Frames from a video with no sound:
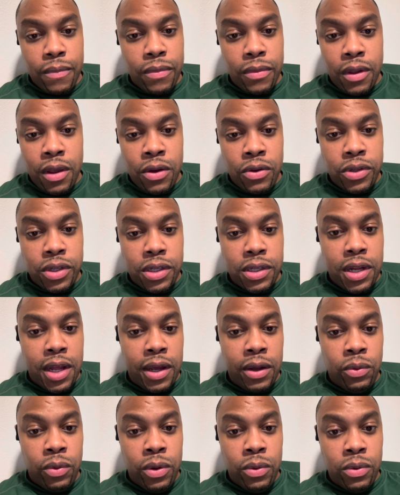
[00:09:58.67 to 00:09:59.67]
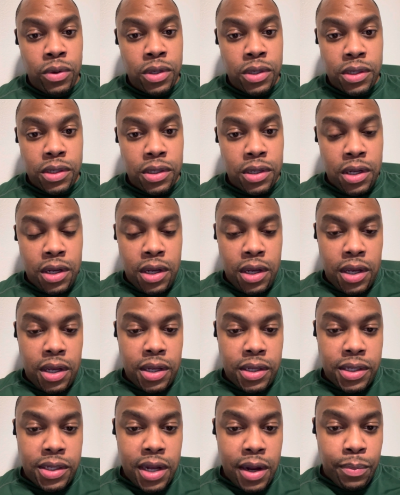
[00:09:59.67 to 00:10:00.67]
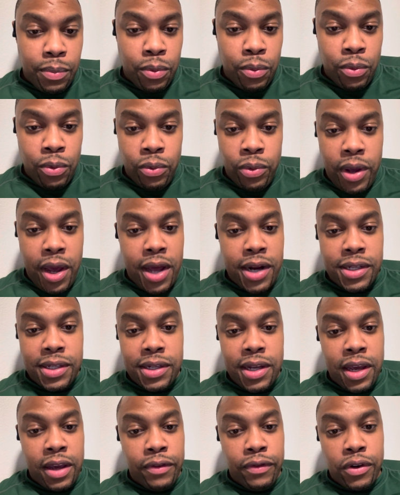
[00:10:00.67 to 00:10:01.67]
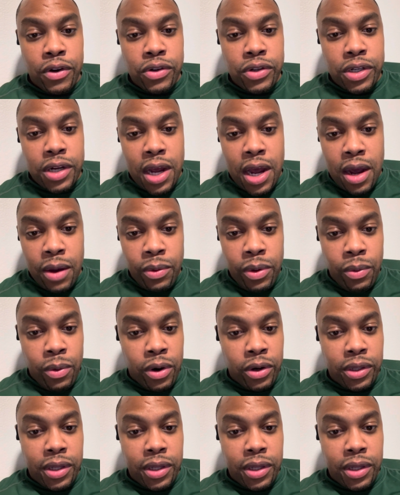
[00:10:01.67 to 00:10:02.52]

it was just like we was inseparable. We had the same first job. We worked